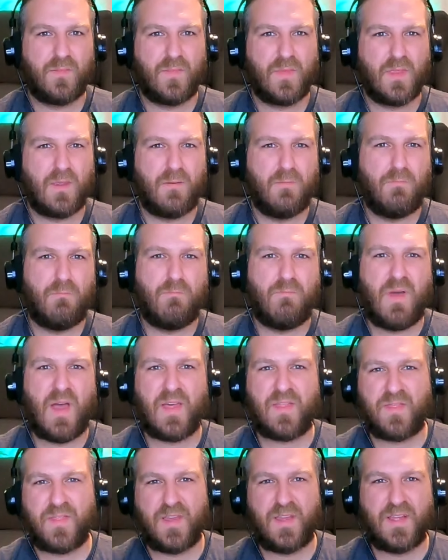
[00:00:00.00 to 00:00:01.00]

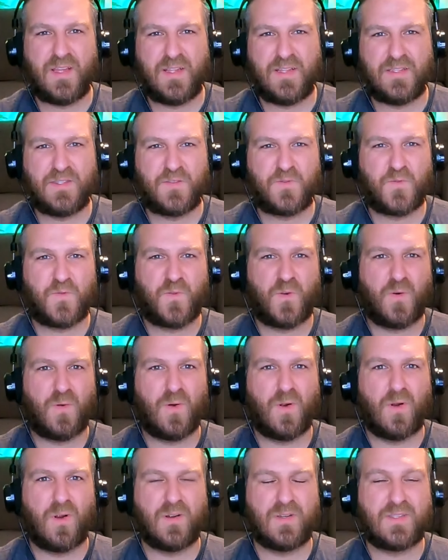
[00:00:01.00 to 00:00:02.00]
methods
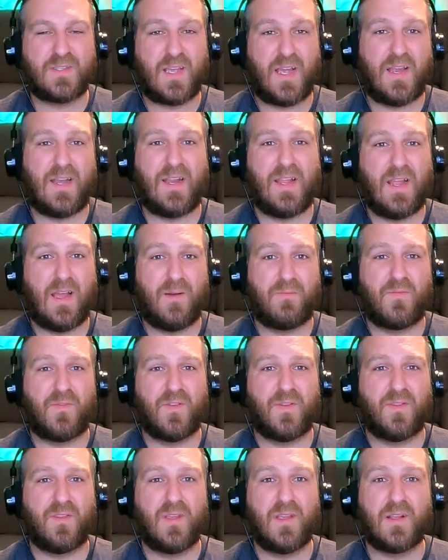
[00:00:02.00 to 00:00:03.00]
for signing up for
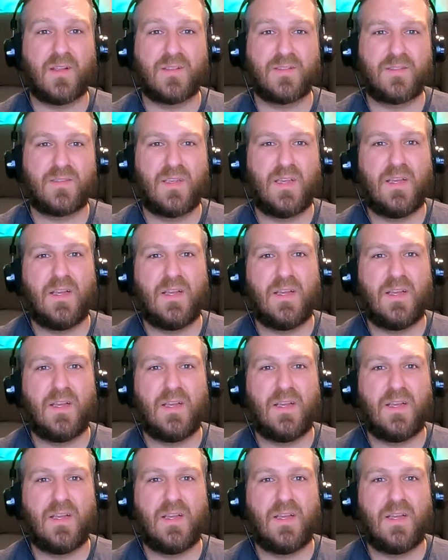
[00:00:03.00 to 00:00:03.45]
things.